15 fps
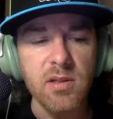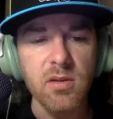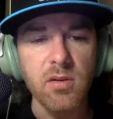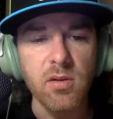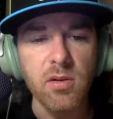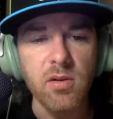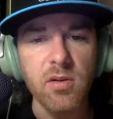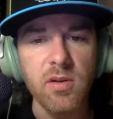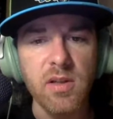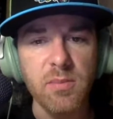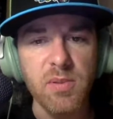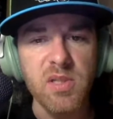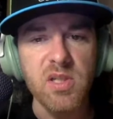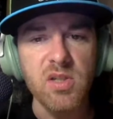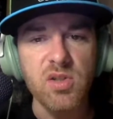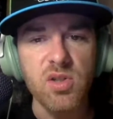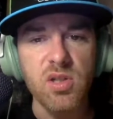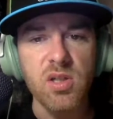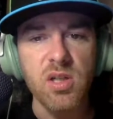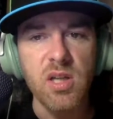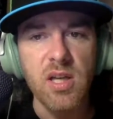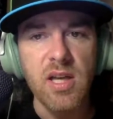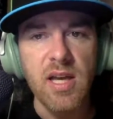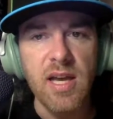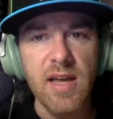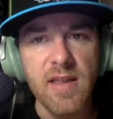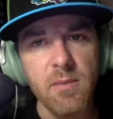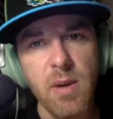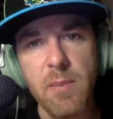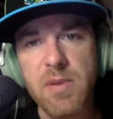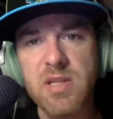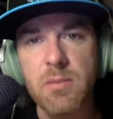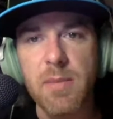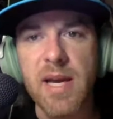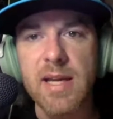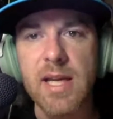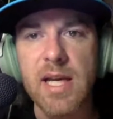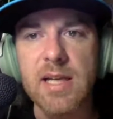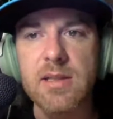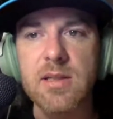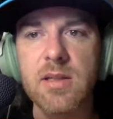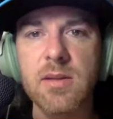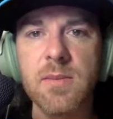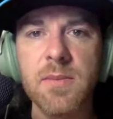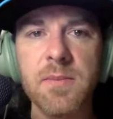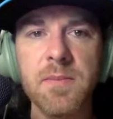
to learn the position and there might be some bad nights?